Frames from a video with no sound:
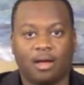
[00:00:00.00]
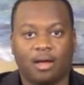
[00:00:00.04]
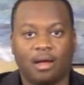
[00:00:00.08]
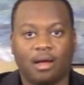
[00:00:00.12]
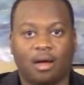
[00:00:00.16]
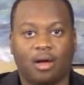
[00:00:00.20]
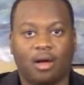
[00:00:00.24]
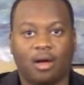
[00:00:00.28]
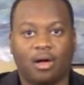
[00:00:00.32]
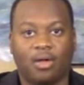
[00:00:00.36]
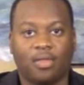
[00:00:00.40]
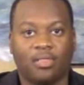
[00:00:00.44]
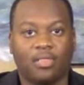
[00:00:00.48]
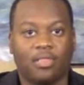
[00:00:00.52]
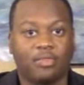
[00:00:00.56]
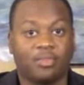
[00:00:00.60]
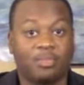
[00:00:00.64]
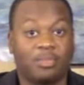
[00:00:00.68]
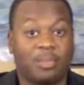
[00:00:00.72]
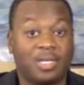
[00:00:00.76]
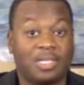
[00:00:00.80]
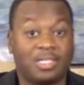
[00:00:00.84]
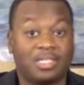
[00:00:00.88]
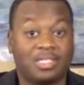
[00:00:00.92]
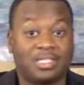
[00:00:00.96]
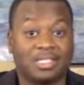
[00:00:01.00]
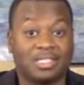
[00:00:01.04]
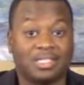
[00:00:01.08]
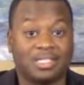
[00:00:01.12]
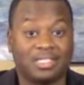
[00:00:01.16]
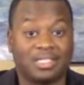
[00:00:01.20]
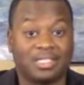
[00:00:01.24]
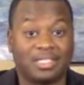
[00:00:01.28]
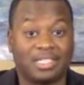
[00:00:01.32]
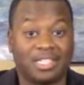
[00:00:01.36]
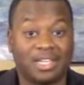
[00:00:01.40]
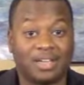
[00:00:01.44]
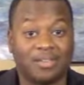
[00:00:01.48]
all the pieces
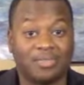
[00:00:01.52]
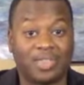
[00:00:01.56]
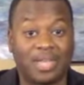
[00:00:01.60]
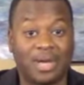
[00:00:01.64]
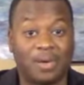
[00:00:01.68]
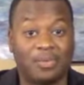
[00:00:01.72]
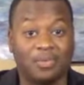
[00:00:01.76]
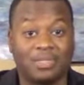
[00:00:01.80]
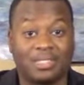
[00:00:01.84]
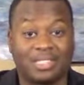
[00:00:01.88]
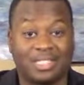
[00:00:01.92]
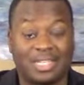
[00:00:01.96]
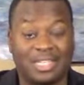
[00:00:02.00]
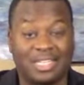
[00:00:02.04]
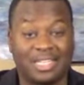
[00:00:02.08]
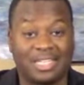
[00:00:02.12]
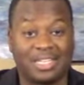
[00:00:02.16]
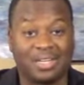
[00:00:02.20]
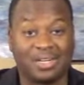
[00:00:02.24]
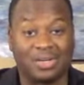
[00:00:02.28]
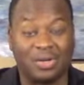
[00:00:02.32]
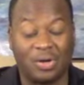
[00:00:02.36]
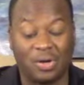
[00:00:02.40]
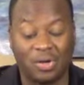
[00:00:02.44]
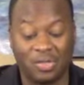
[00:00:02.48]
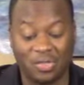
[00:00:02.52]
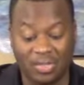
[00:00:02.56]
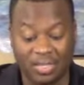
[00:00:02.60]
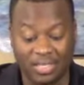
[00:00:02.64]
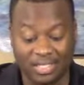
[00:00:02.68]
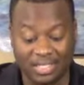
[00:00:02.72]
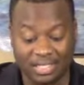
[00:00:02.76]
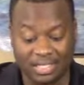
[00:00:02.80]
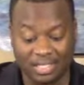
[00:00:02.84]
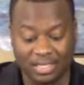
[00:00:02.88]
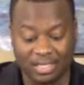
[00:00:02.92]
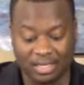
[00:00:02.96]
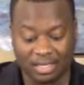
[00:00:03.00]
and stuff that was in there, all the
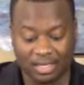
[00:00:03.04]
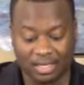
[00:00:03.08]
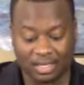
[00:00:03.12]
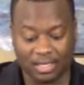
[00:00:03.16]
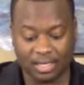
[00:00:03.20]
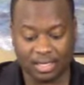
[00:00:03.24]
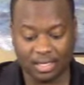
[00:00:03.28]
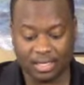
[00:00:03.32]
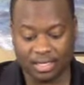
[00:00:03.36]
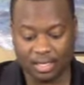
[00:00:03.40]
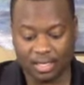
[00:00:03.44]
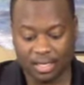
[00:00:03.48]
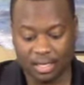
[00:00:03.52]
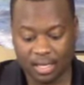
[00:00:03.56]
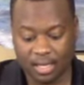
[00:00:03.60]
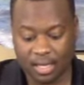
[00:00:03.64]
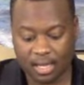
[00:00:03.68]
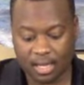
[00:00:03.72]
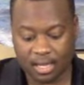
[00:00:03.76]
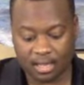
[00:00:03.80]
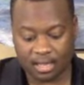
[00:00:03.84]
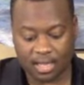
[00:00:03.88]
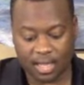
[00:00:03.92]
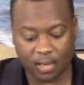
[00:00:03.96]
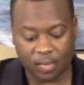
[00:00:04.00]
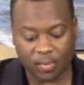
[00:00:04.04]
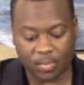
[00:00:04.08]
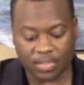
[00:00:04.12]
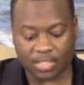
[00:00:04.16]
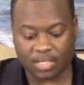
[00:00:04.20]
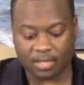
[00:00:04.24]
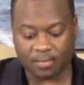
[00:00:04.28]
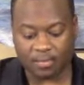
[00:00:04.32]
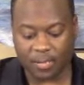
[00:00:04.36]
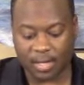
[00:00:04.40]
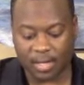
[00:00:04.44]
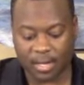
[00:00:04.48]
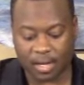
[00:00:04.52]
junk that was
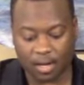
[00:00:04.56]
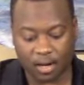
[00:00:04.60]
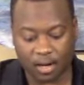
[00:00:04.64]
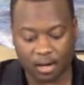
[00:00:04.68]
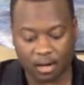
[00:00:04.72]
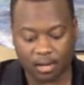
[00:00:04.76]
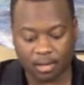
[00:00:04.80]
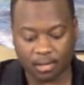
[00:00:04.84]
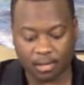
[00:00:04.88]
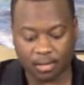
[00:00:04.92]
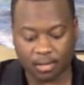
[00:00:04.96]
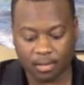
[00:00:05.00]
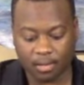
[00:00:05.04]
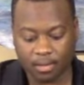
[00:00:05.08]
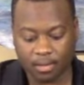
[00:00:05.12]
in my heart.